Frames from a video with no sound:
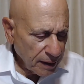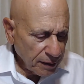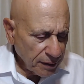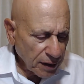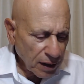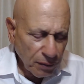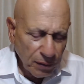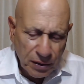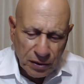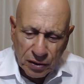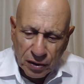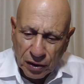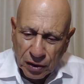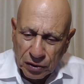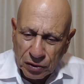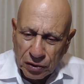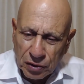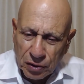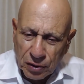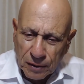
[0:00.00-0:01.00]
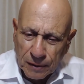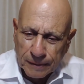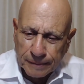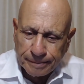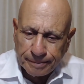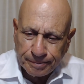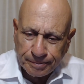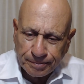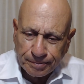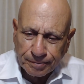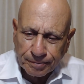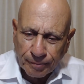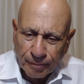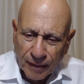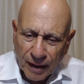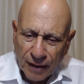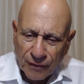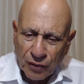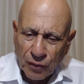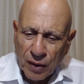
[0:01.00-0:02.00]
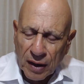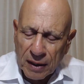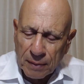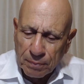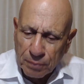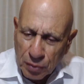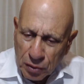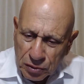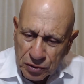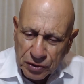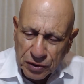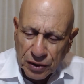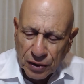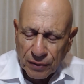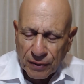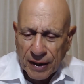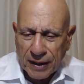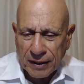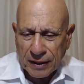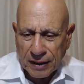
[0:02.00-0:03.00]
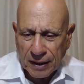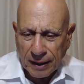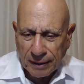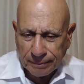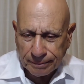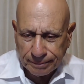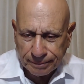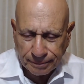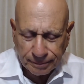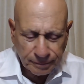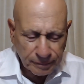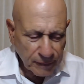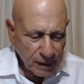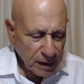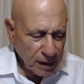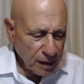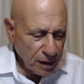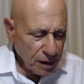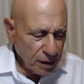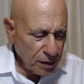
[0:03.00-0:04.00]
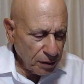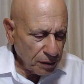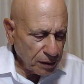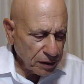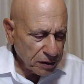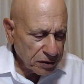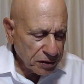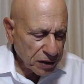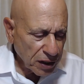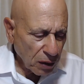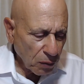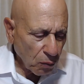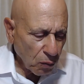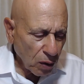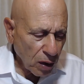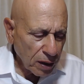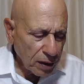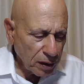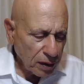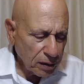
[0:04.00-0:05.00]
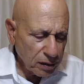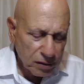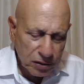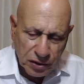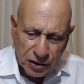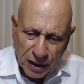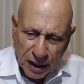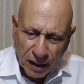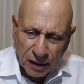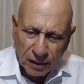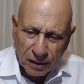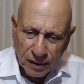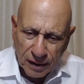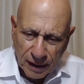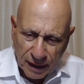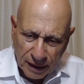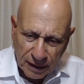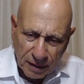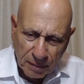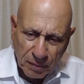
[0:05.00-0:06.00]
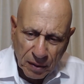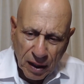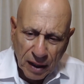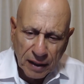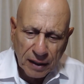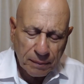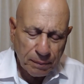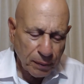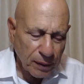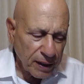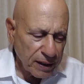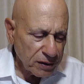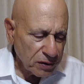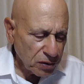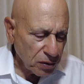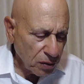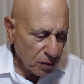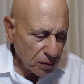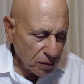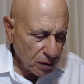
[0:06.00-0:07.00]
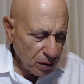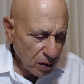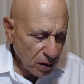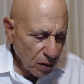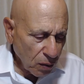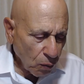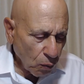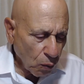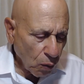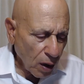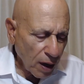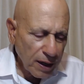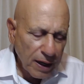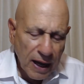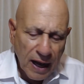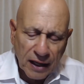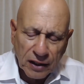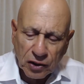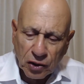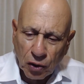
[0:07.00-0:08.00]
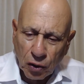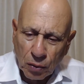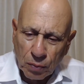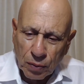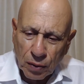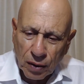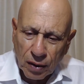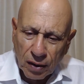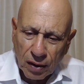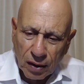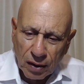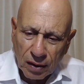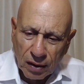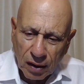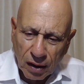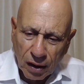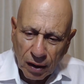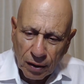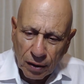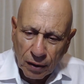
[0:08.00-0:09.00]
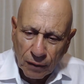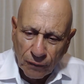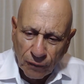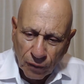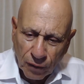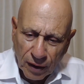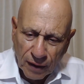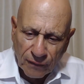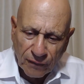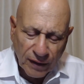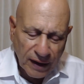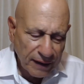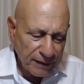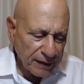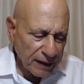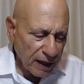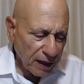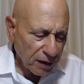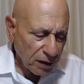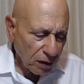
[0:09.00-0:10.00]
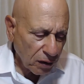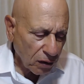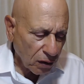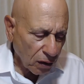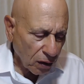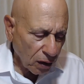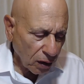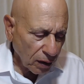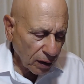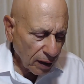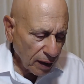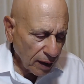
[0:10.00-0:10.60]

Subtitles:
Now, what you could do, if you want to boost your income, you could sell in the marketplace one October $145 call.